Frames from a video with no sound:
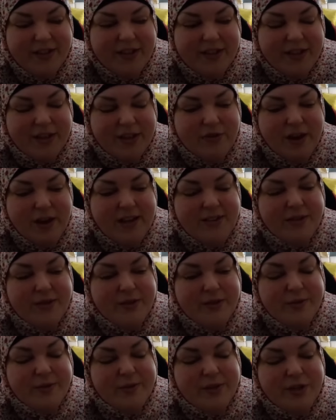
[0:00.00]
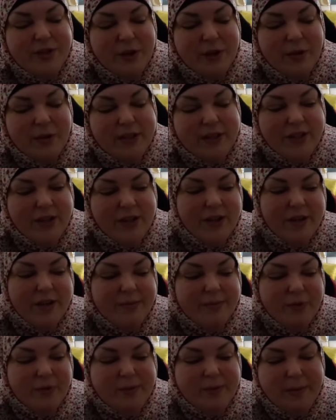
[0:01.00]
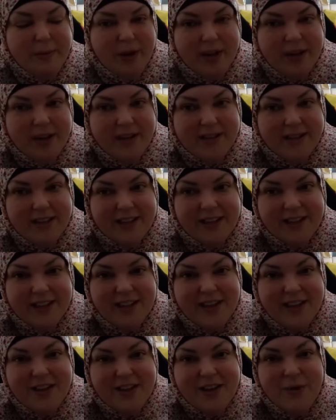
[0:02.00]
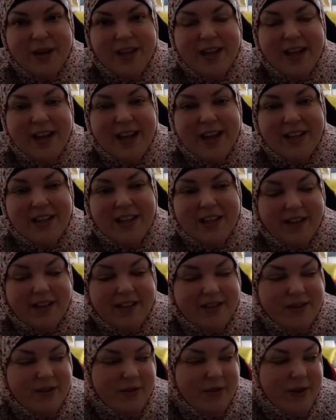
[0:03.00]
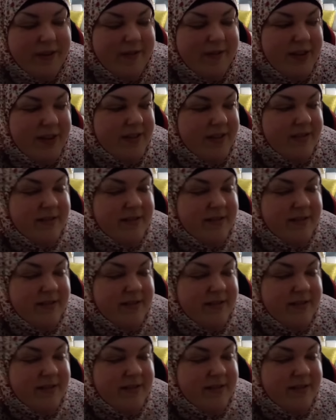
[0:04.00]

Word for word: try to slowly start moving my body in like a way that I can clean. So I've done.